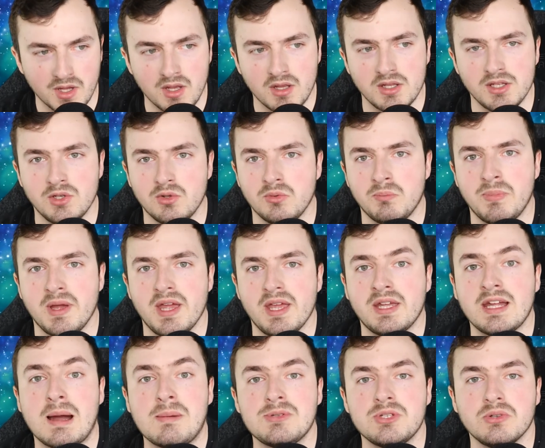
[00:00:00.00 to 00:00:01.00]
you'll pay
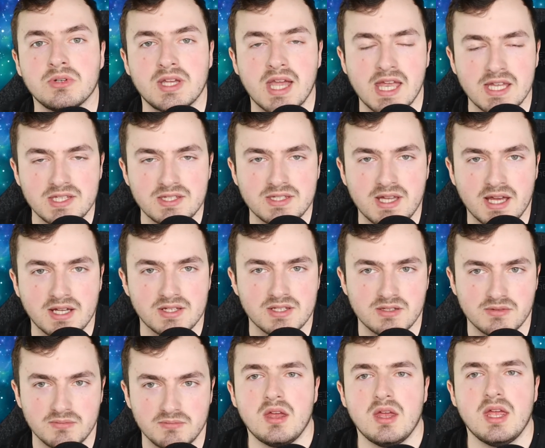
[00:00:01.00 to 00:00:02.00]
capital gains
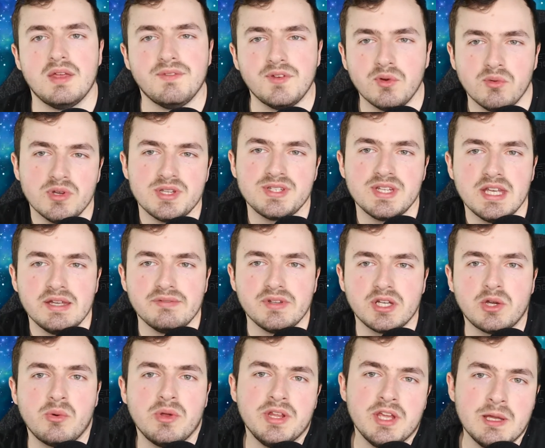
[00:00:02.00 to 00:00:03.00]
tax. If you receive
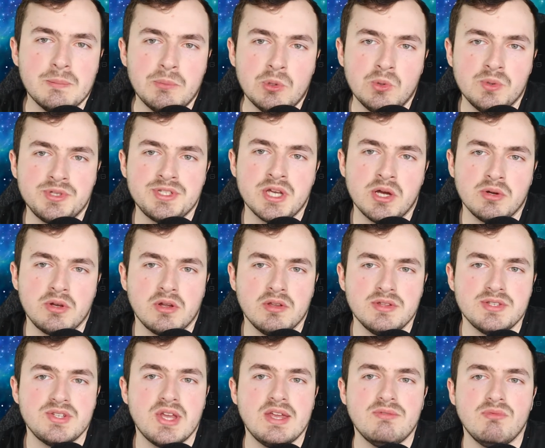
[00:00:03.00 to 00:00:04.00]
liquidity pool
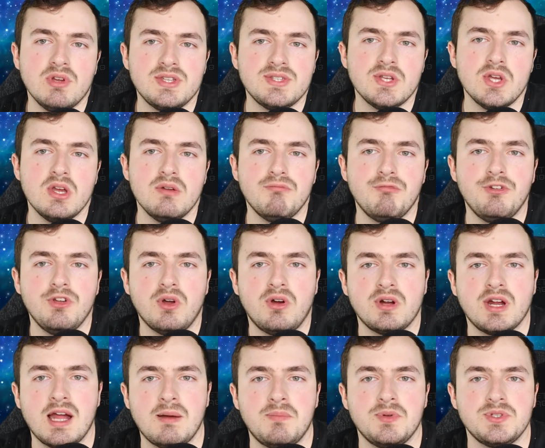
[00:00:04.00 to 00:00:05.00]
tokens in return for your
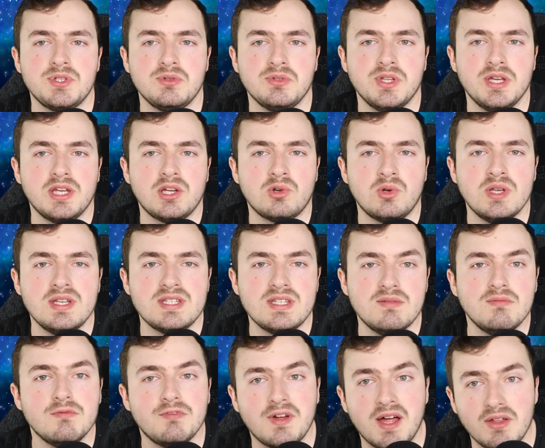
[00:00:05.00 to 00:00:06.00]
capital that increased
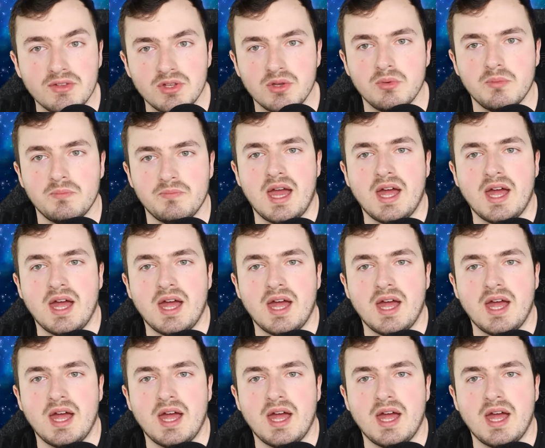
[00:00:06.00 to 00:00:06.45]
in value,